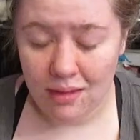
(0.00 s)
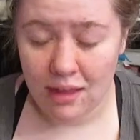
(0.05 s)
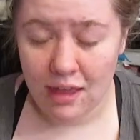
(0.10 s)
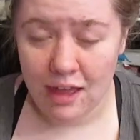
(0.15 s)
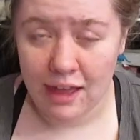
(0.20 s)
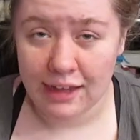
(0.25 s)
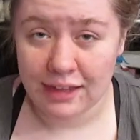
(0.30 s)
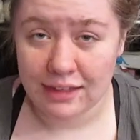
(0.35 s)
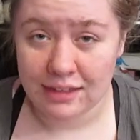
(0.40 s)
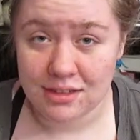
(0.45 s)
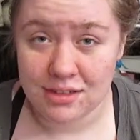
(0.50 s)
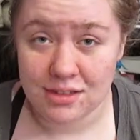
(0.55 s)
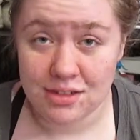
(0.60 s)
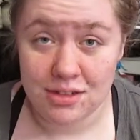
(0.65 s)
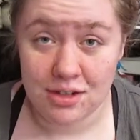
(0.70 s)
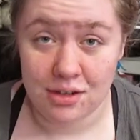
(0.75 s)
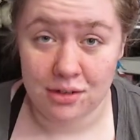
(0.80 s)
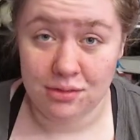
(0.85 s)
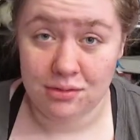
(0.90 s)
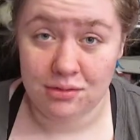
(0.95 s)
I
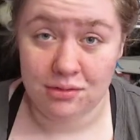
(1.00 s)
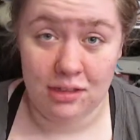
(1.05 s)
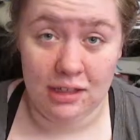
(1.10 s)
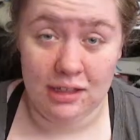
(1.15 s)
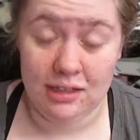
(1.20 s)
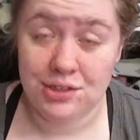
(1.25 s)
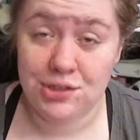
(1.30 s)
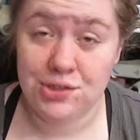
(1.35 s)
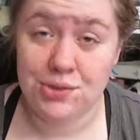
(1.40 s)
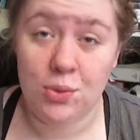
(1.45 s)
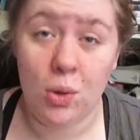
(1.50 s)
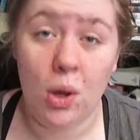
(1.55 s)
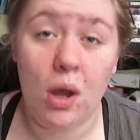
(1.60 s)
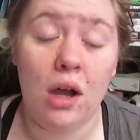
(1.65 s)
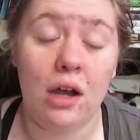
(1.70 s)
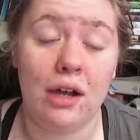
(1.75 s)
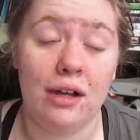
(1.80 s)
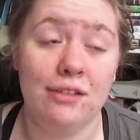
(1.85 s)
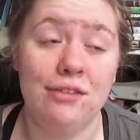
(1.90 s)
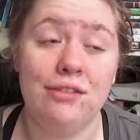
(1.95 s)
don't like
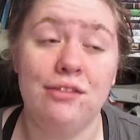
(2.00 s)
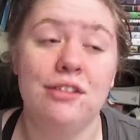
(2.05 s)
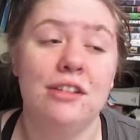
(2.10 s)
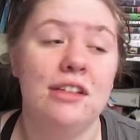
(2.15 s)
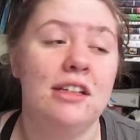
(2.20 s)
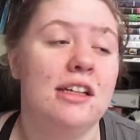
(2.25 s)
Suave.